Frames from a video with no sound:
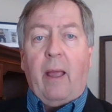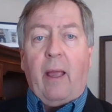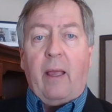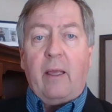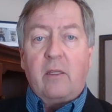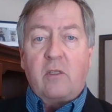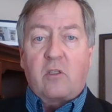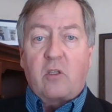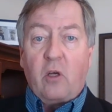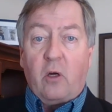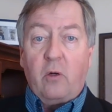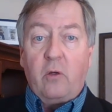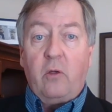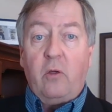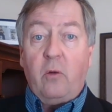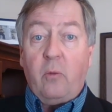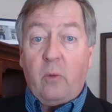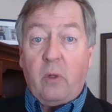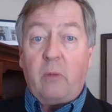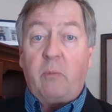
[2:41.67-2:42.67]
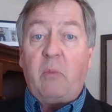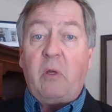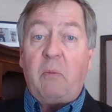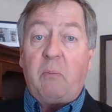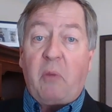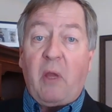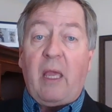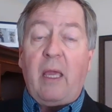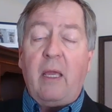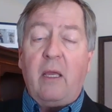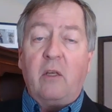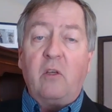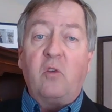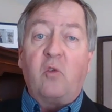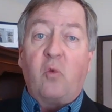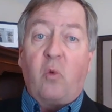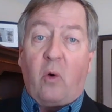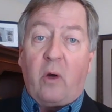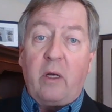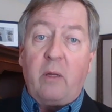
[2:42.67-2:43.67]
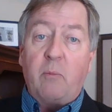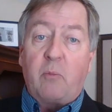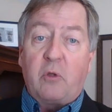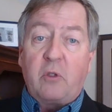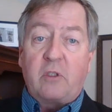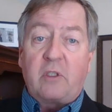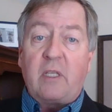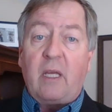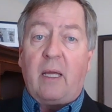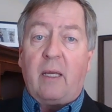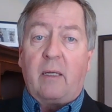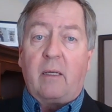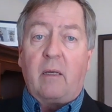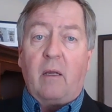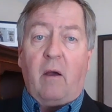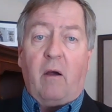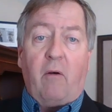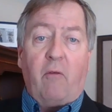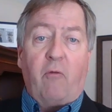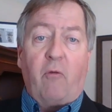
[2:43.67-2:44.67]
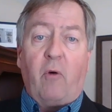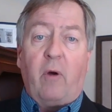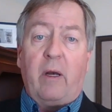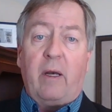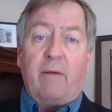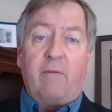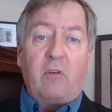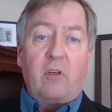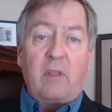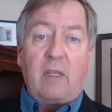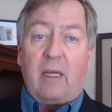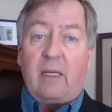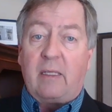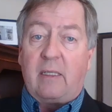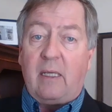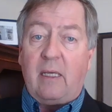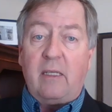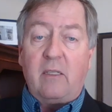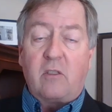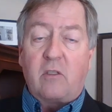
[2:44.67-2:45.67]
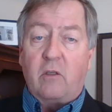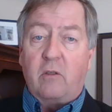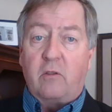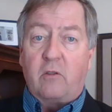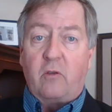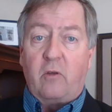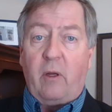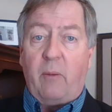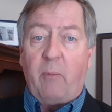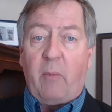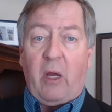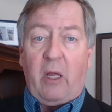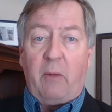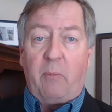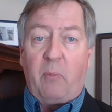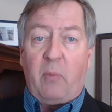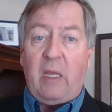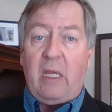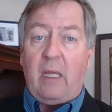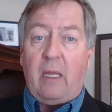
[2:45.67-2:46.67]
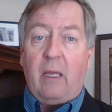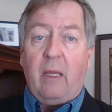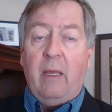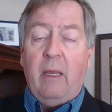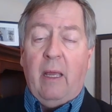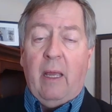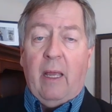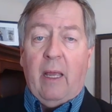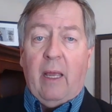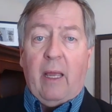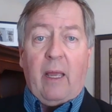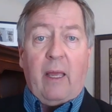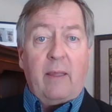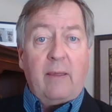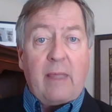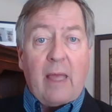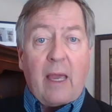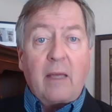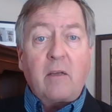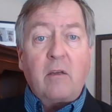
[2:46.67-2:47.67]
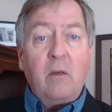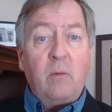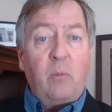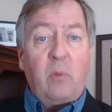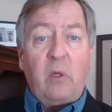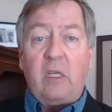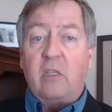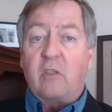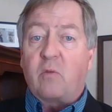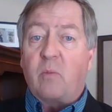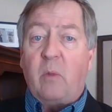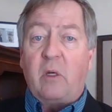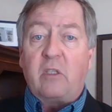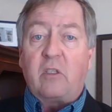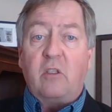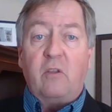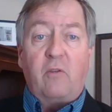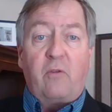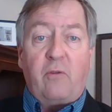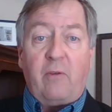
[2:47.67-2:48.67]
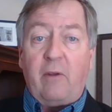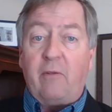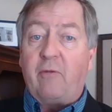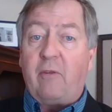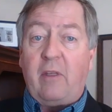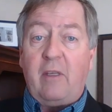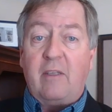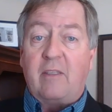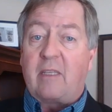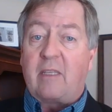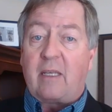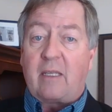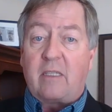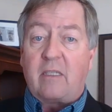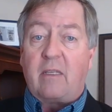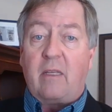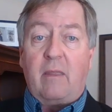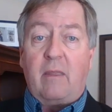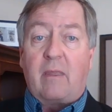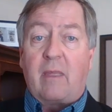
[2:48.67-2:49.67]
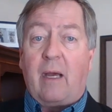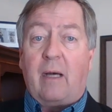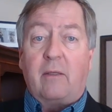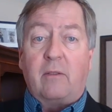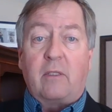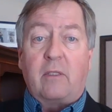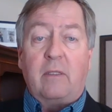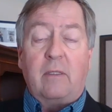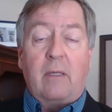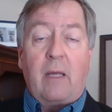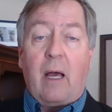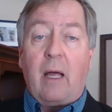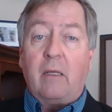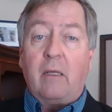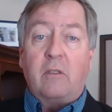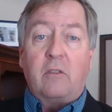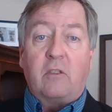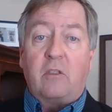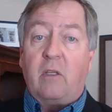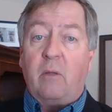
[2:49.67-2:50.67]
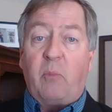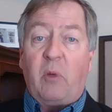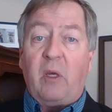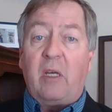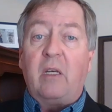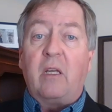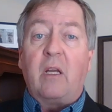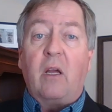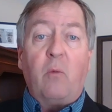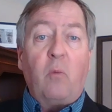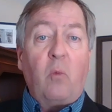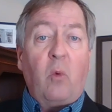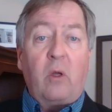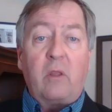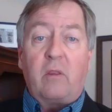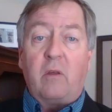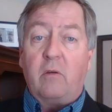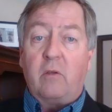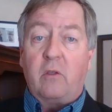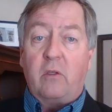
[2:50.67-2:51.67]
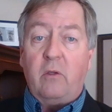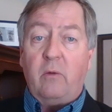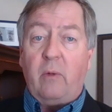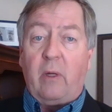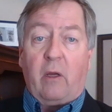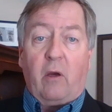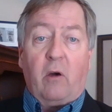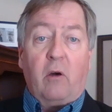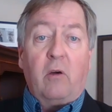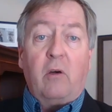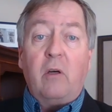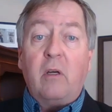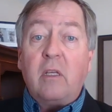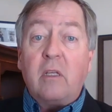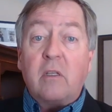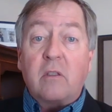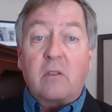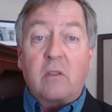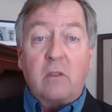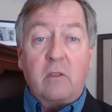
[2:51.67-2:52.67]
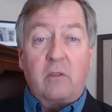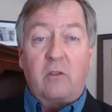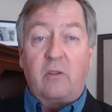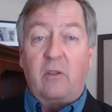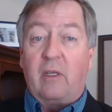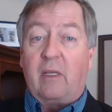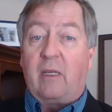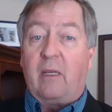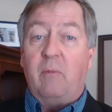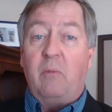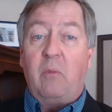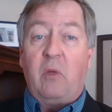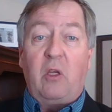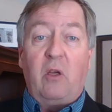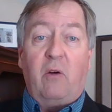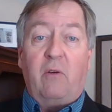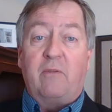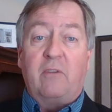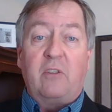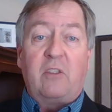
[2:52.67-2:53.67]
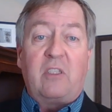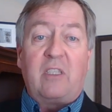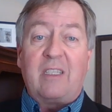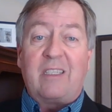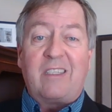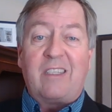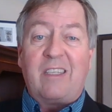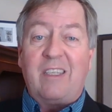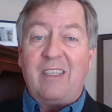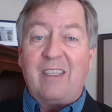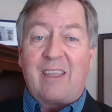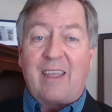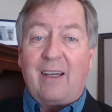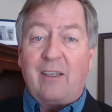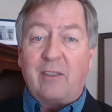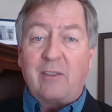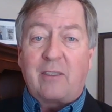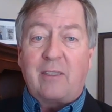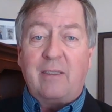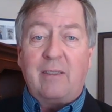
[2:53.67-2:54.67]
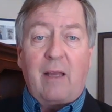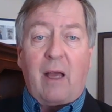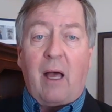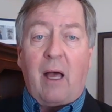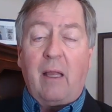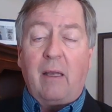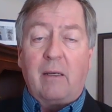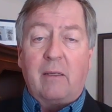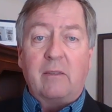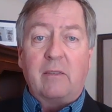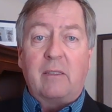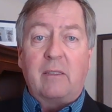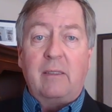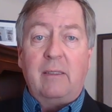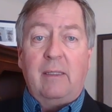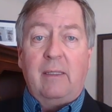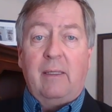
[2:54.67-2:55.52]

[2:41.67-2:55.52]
And so you would be paying 20% of whatever that day surgery might be. And that could be as much as $50,000, $60,000, depending on what they're doing. Hernia surgery can be over $60,000.